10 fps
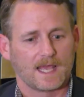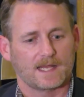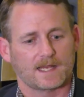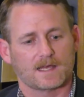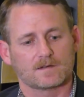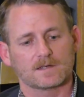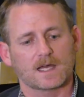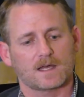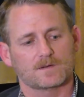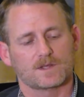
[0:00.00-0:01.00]
And
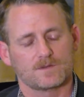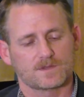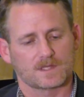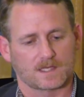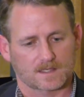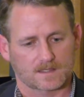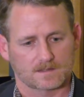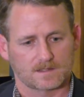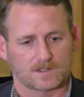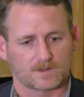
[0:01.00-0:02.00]
how do you
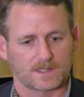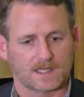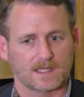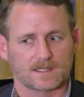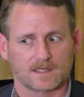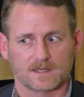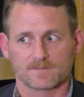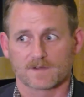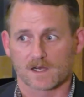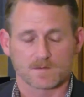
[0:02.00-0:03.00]
think, in an
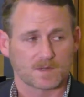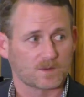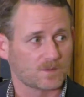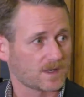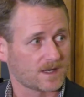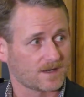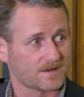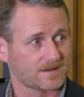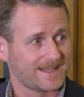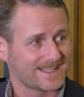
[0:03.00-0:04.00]
environment
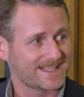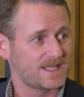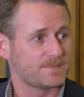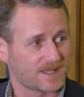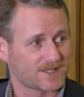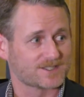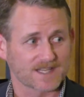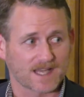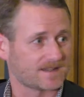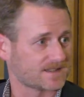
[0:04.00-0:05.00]
where keeping good
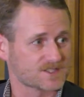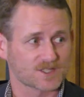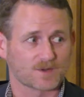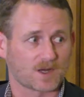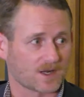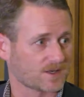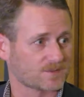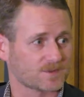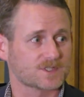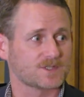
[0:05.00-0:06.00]
talent is so
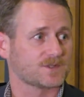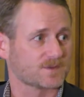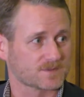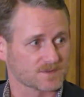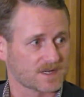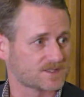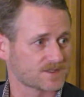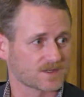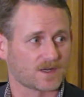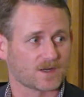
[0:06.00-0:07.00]
hard, where turnover rates
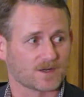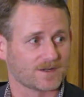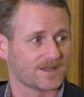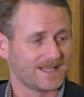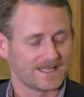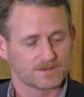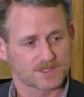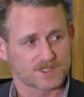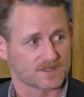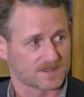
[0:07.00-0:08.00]
are hard,
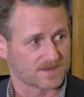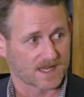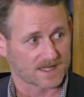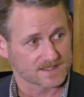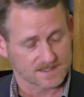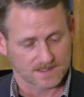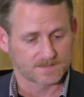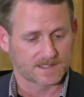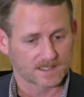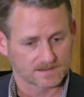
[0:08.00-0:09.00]
what's your advice? I
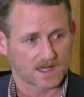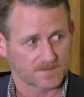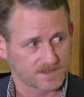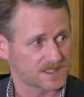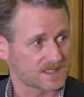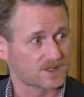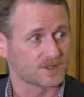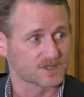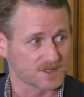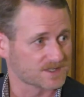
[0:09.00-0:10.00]
mean, obviously
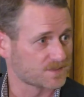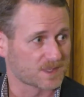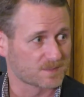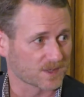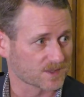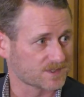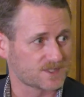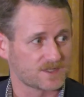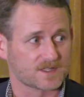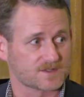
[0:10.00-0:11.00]
culture is a big part of
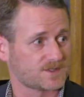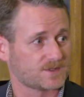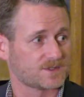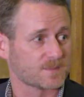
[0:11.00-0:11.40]
what you guys are doing.